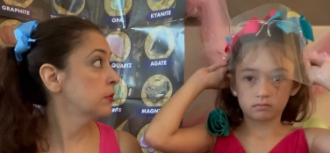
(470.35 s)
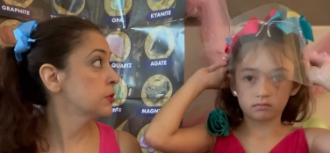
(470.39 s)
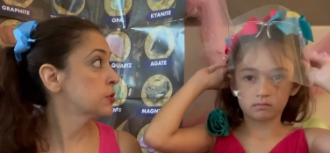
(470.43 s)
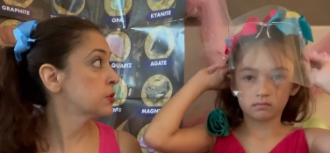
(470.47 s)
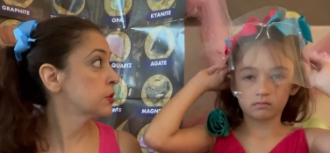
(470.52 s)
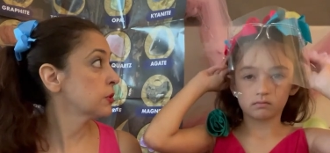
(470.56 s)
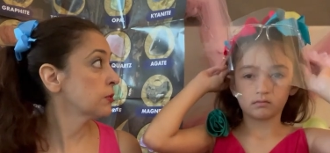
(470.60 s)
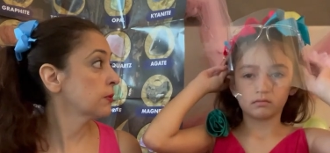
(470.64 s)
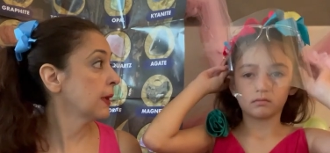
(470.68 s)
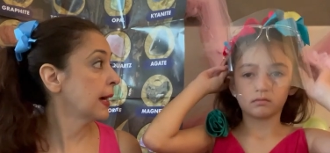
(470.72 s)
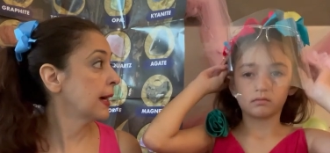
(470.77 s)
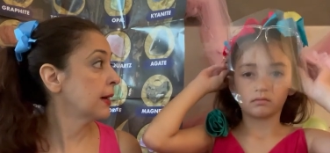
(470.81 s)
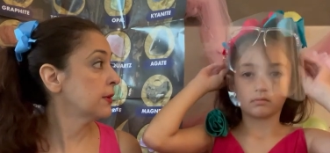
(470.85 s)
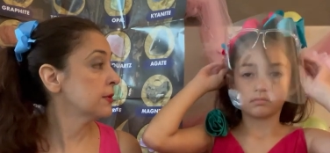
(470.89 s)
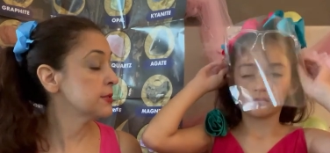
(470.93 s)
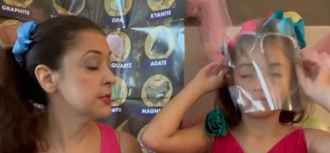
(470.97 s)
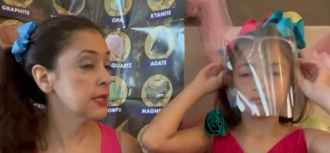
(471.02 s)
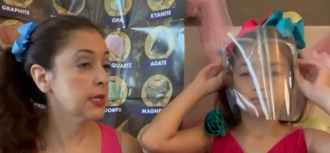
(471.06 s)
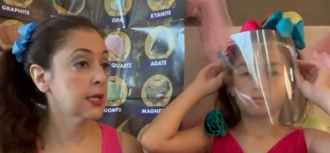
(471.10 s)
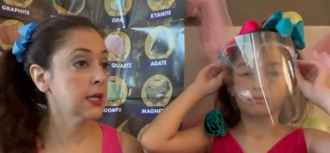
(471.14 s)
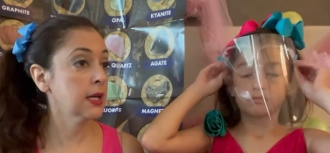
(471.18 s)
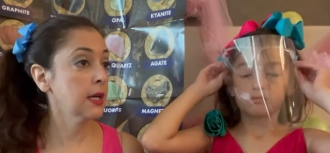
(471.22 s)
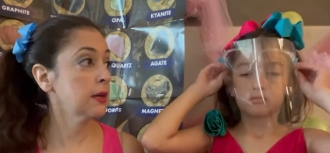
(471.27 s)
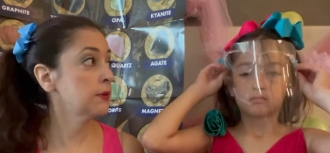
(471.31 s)

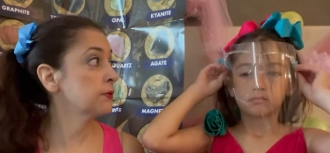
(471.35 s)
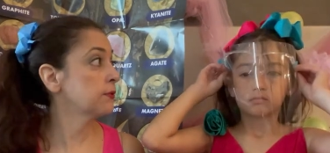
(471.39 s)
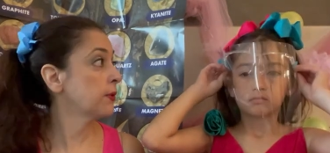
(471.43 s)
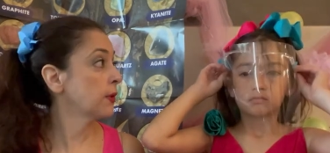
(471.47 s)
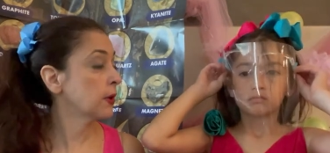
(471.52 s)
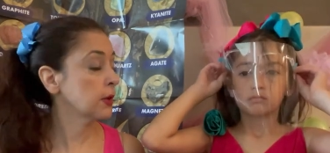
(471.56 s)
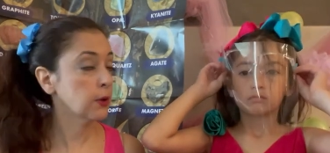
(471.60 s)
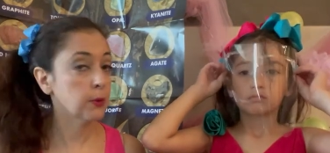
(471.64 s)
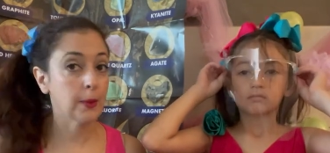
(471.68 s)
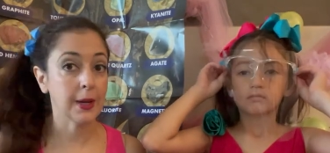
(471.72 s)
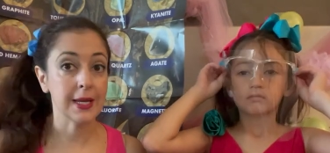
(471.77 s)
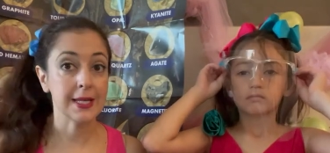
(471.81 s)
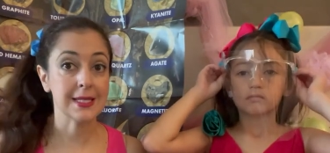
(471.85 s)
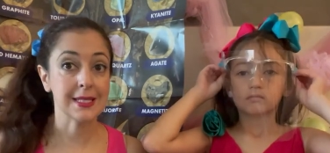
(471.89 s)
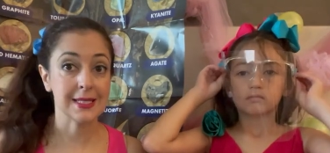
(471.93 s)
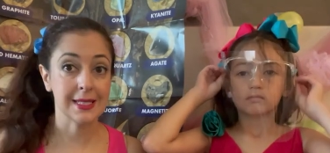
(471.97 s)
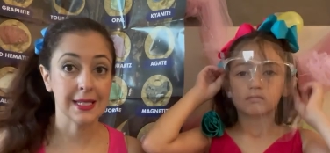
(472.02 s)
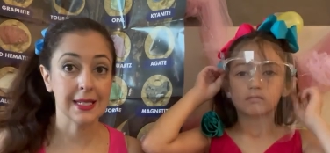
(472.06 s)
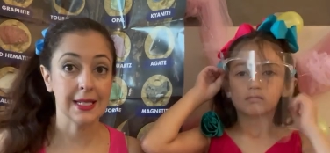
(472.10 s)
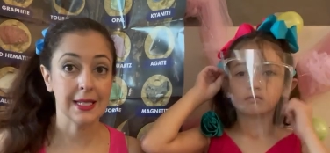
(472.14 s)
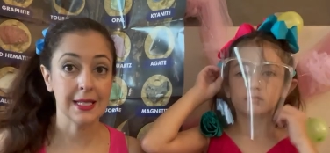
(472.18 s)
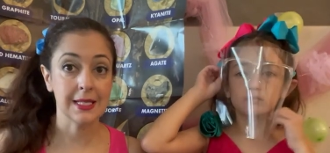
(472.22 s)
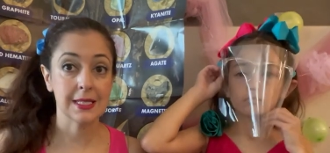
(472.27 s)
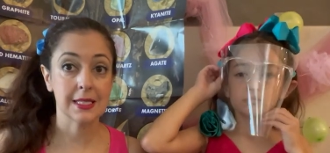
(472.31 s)
Speaker 1: surrounding and faraway
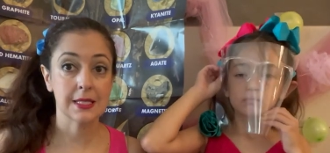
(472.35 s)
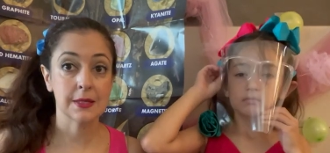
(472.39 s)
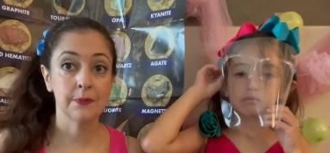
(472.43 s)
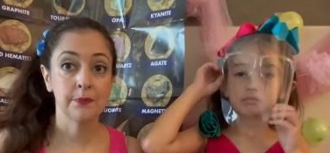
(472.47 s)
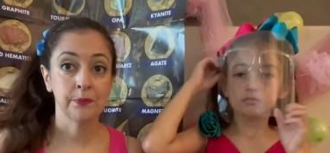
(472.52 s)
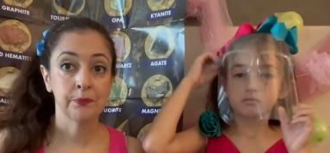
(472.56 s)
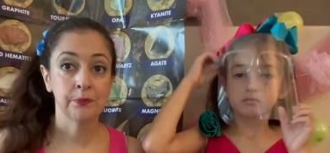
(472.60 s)
cities.